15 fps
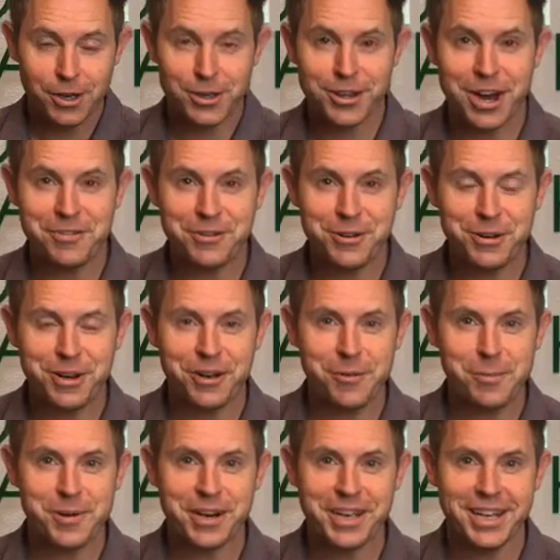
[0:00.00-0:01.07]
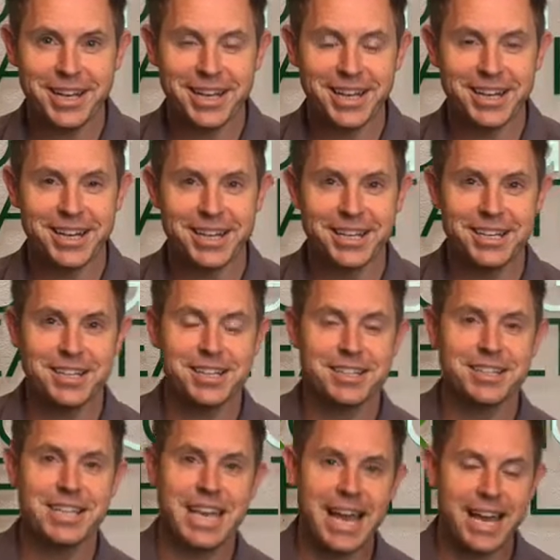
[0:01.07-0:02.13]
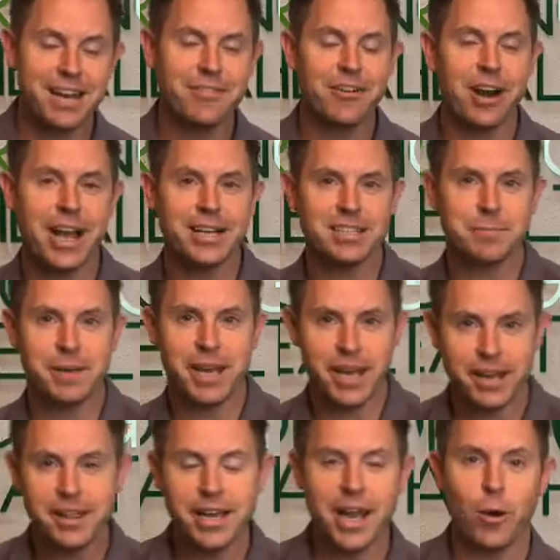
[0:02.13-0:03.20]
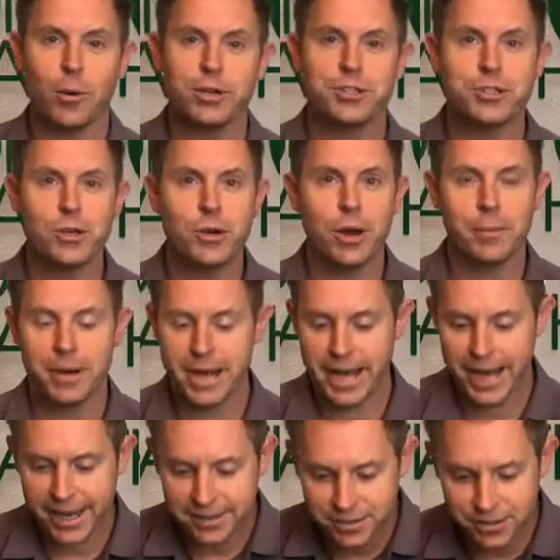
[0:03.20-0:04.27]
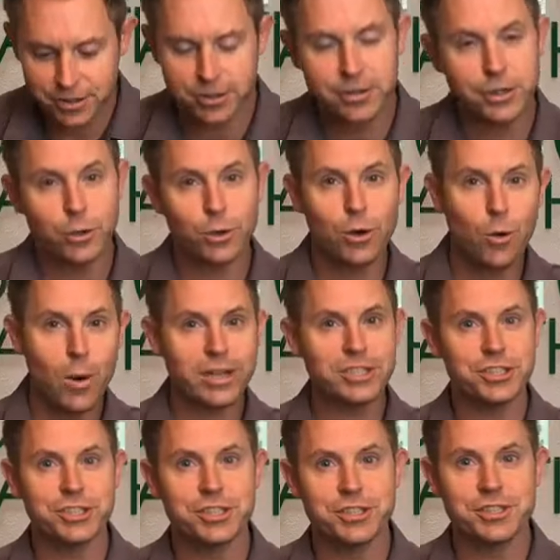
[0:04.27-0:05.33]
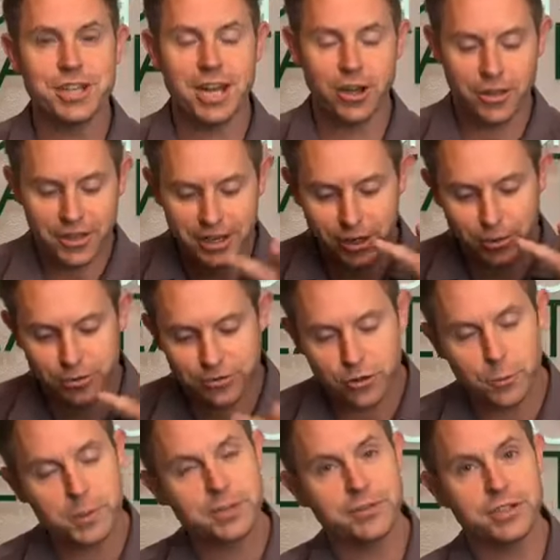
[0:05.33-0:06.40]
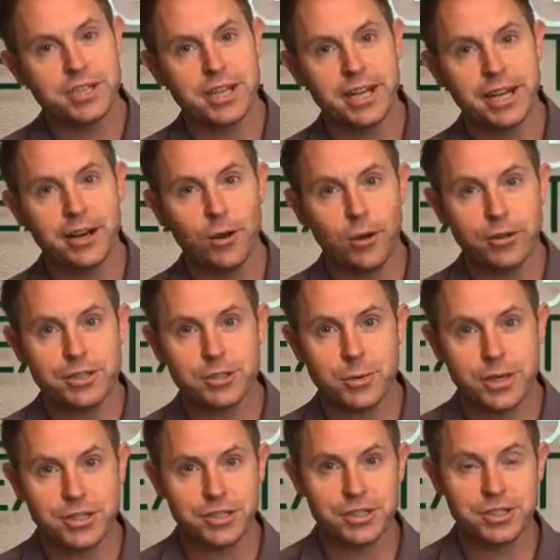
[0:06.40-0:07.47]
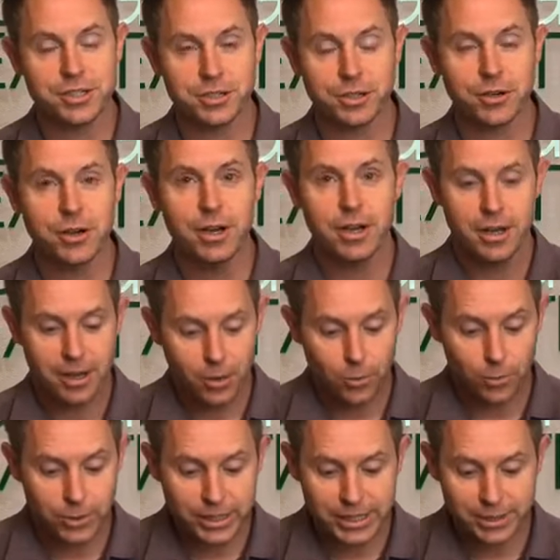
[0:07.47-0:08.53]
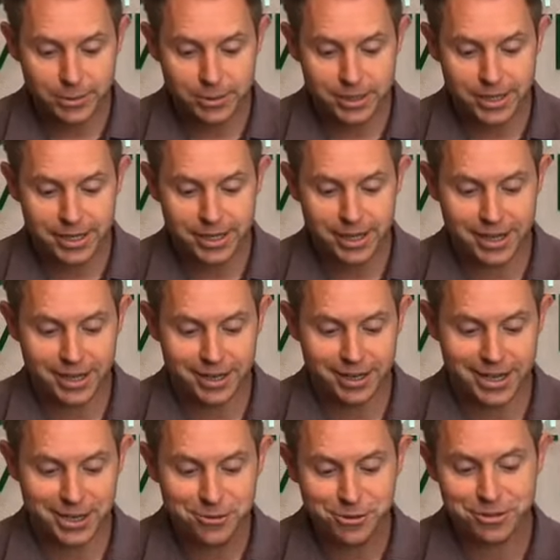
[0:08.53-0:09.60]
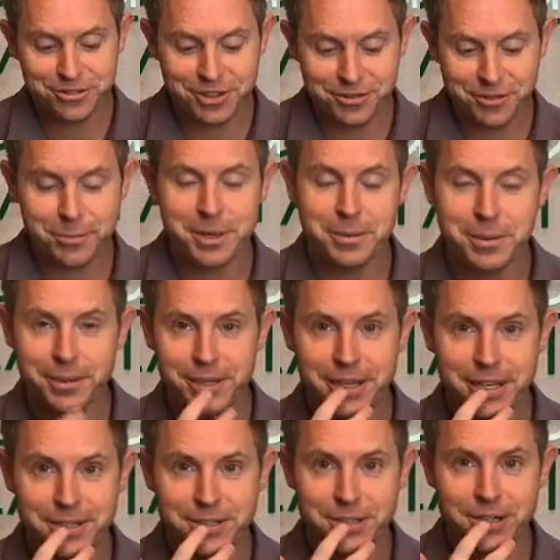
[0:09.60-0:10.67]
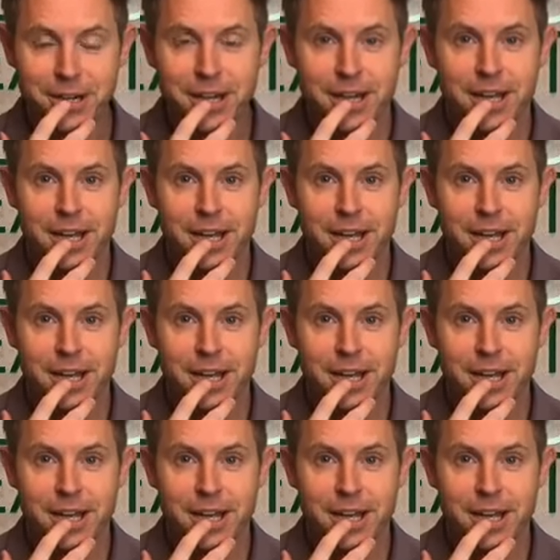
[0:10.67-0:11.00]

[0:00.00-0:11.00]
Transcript: Good afternoon, everybody. It is the end of our Ask Me Anything hour, so I'm going to answer your questions now. Thank you so much for sending in all these questions. They're really interesting for me to be able to answer.